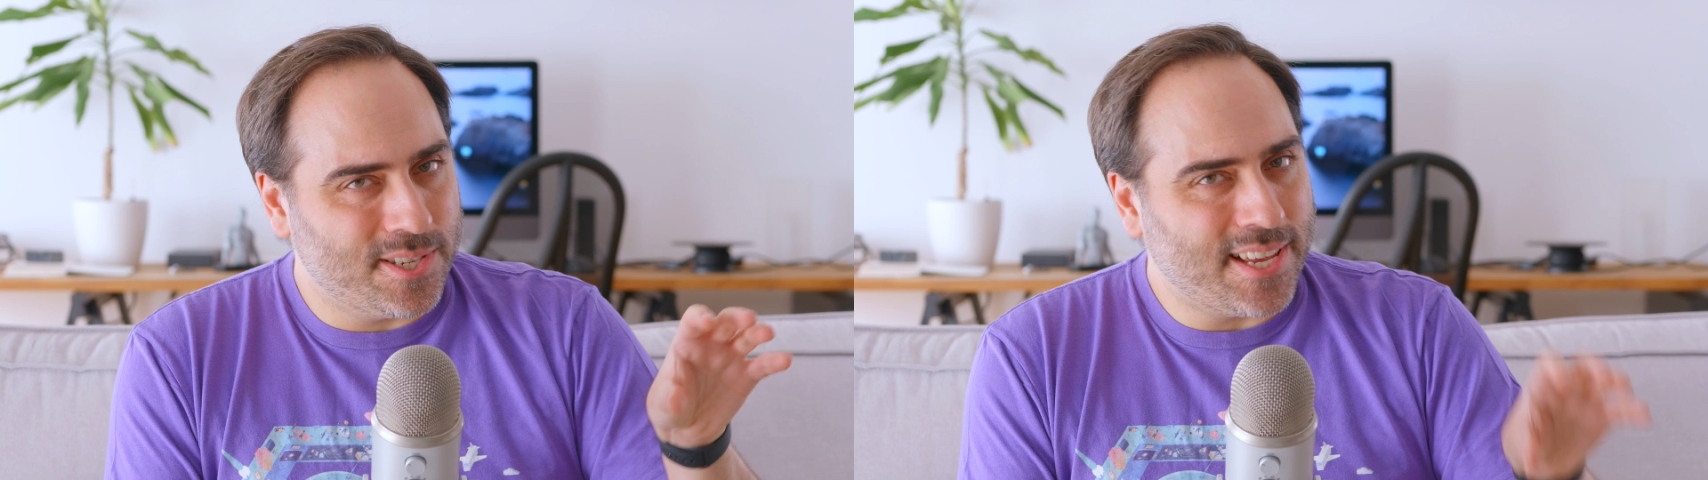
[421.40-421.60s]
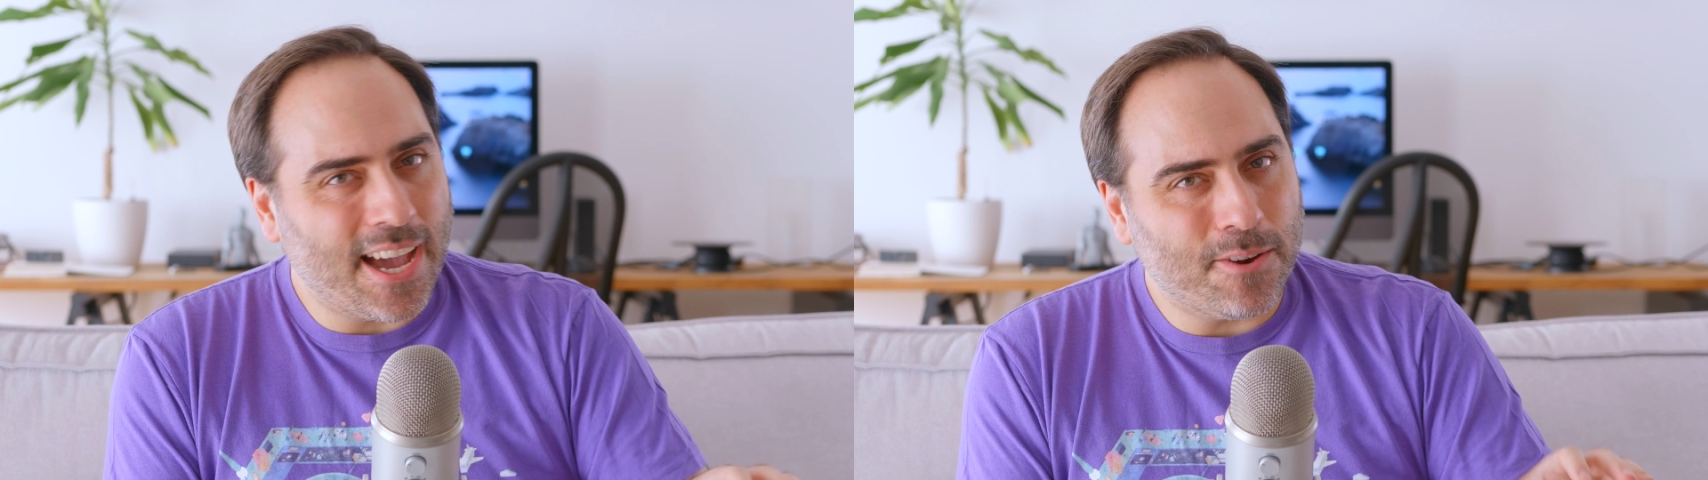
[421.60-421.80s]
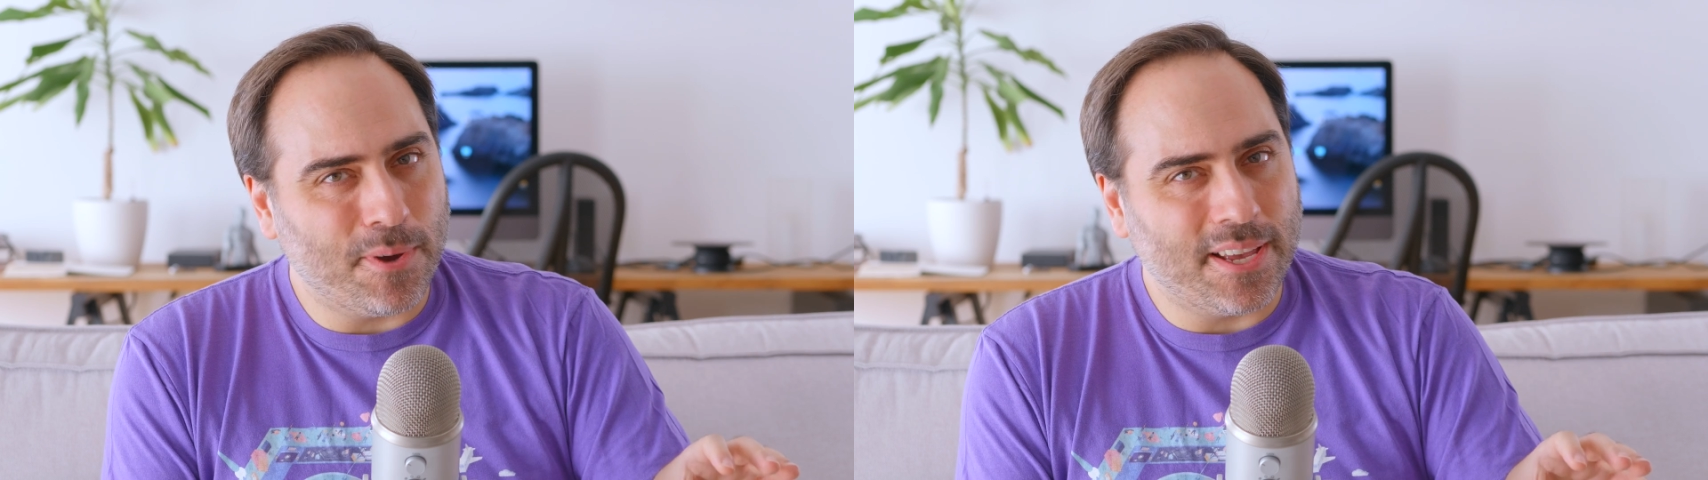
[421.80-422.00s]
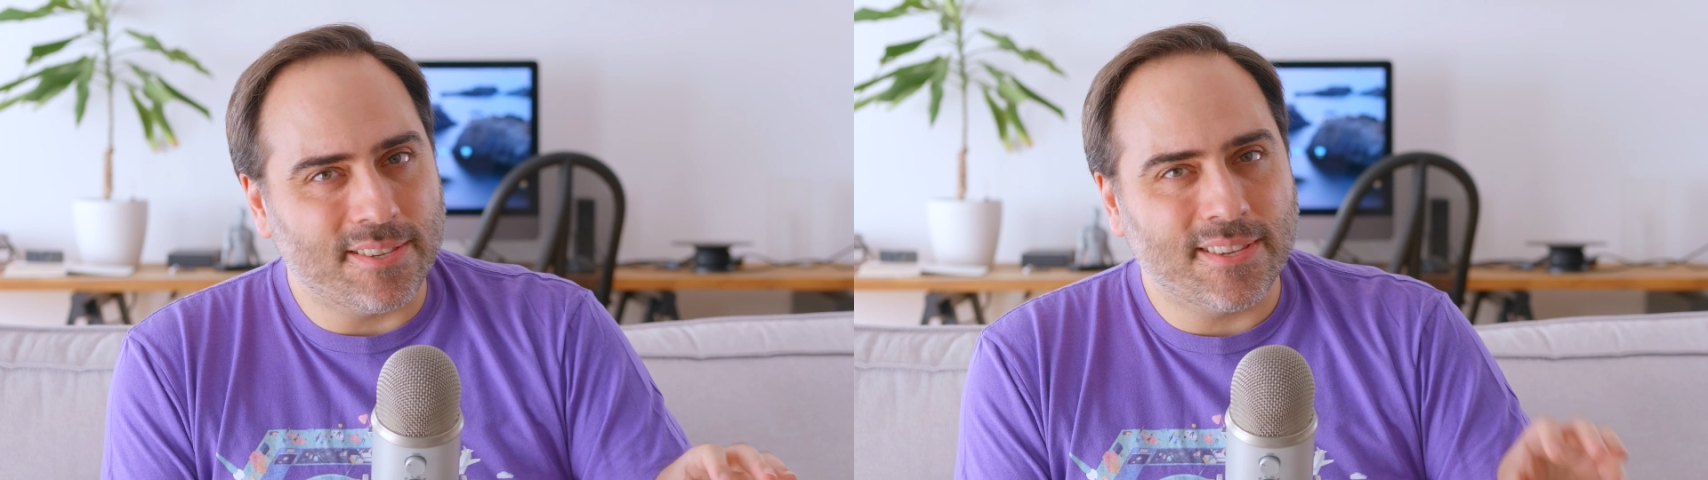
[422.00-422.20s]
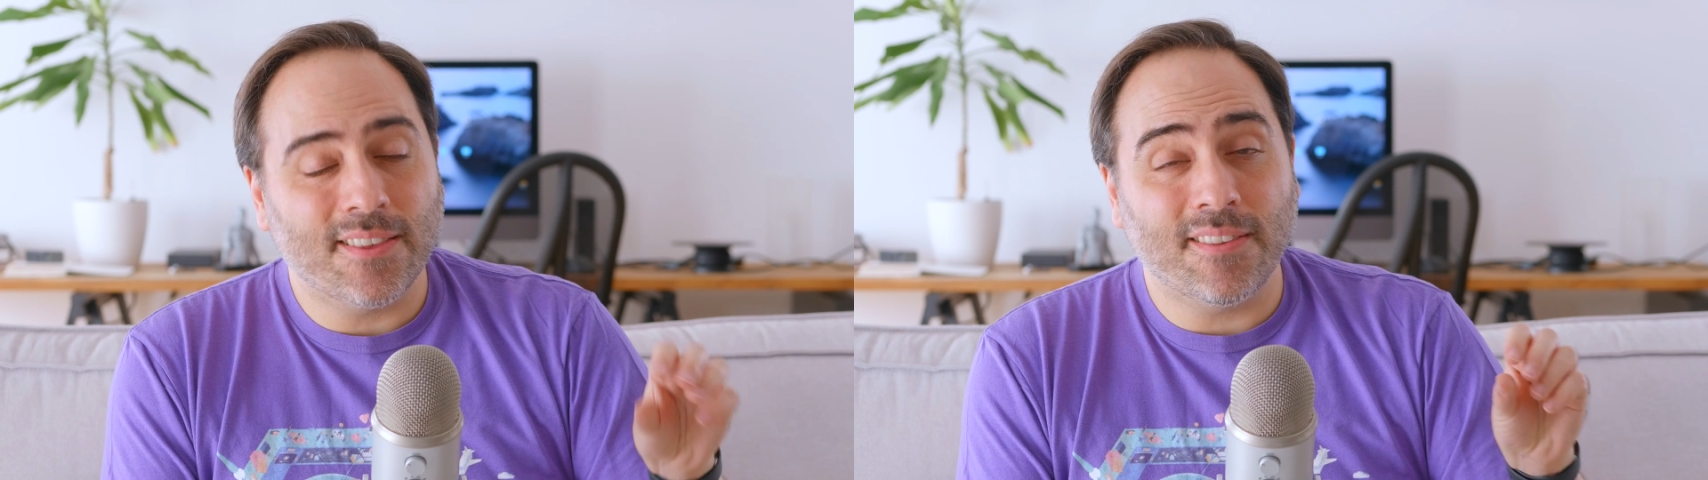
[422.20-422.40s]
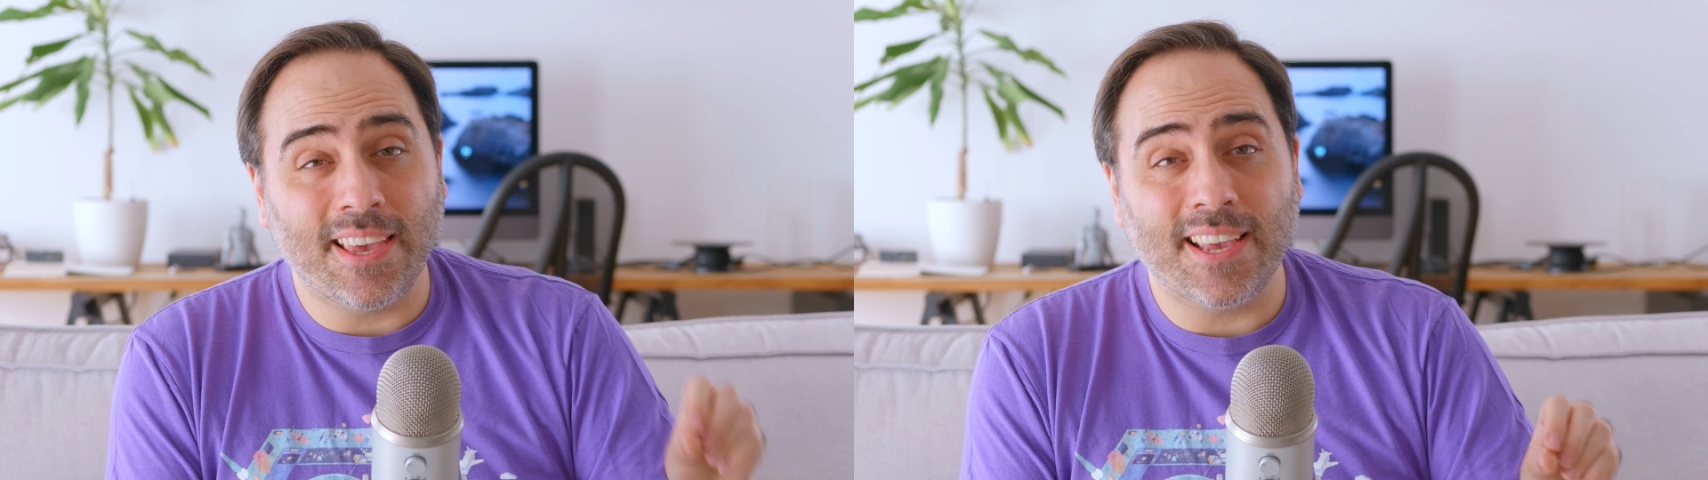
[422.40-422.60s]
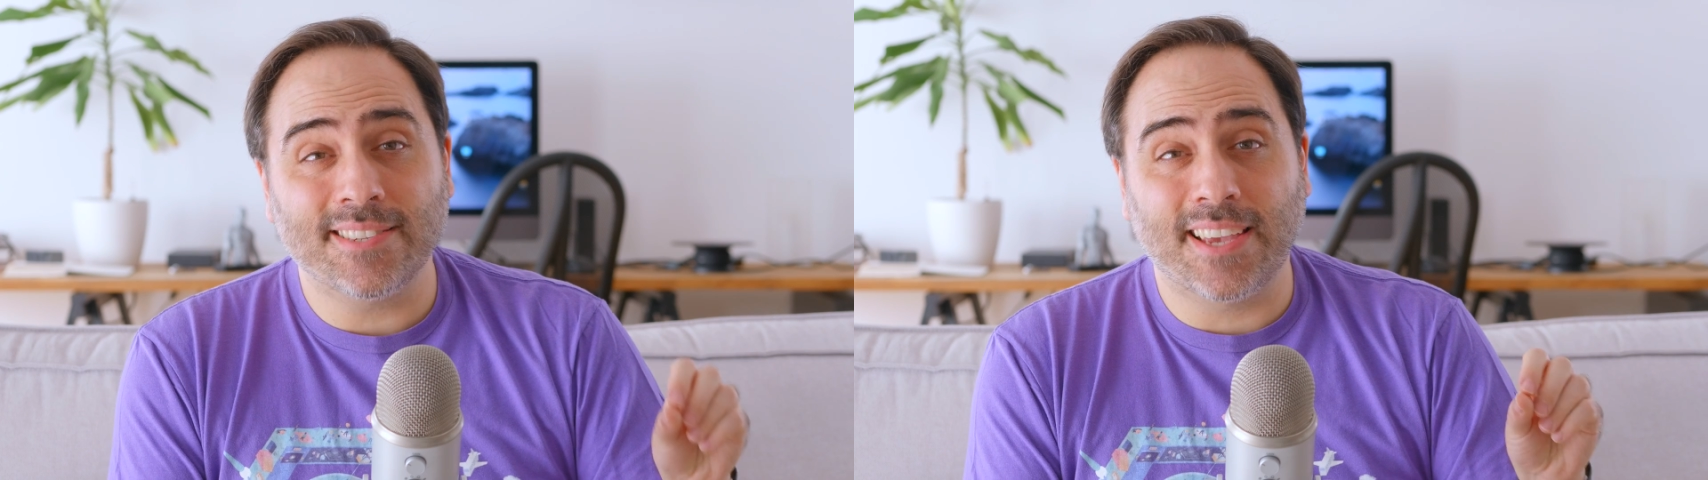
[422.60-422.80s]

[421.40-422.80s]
sideways, things